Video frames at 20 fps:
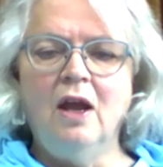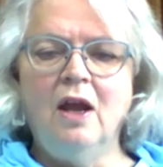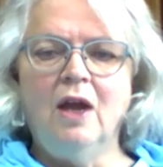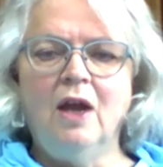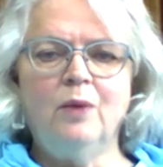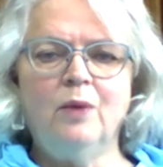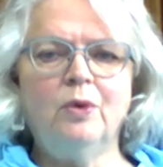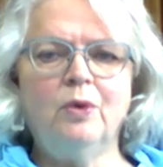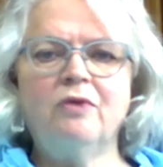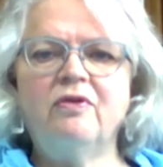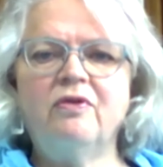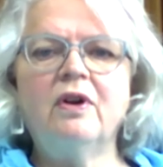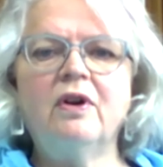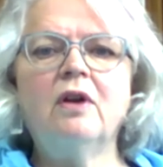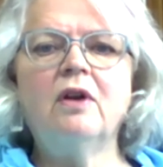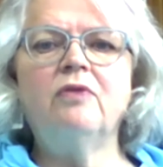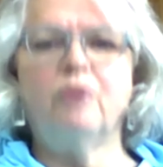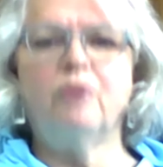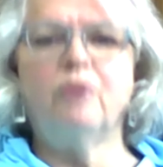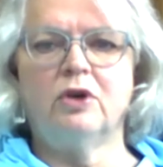And we're
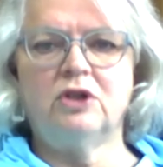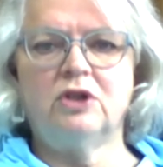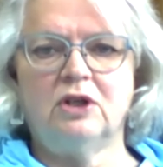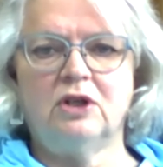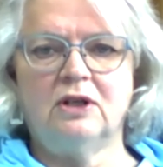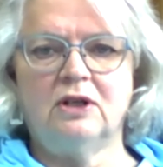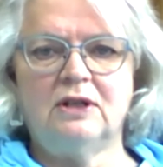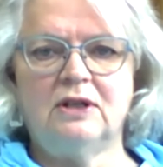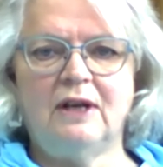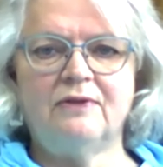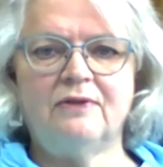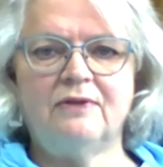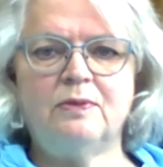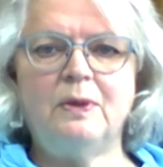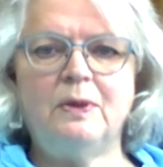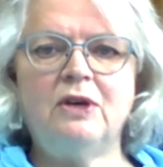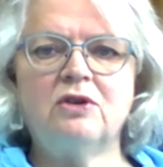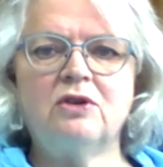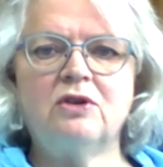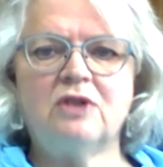very fortunate to have
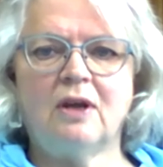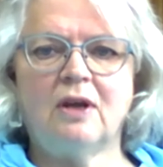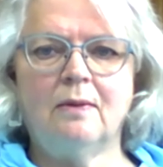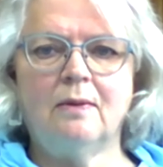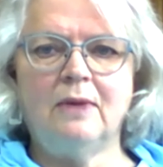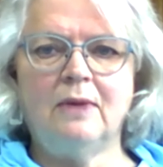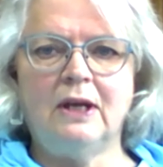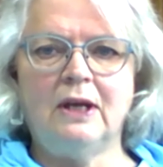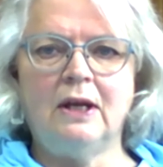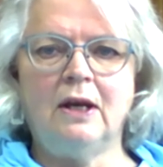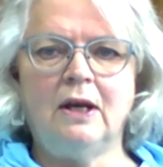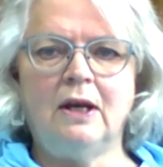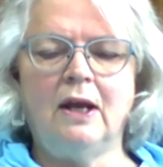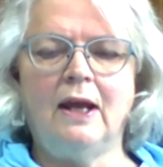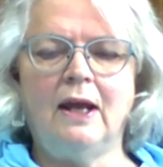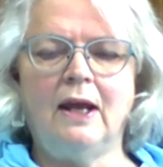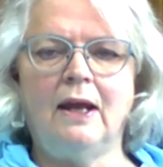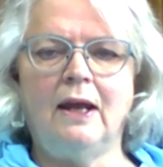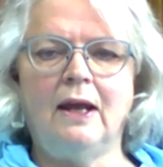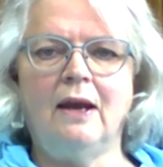speakers come in
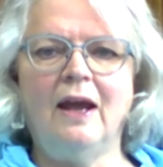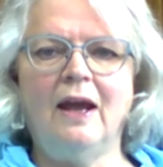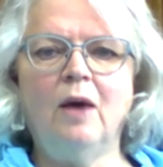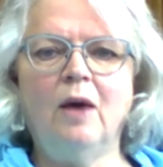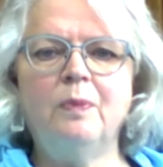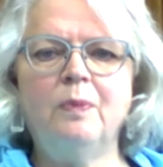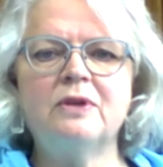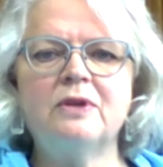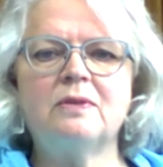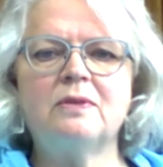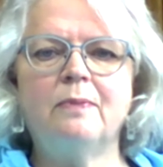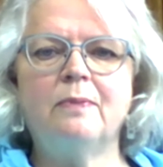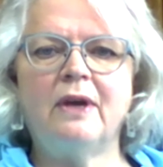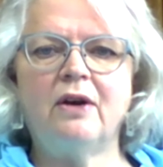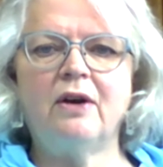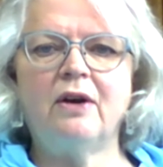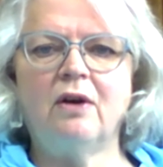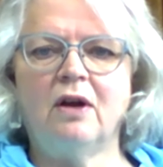and help us better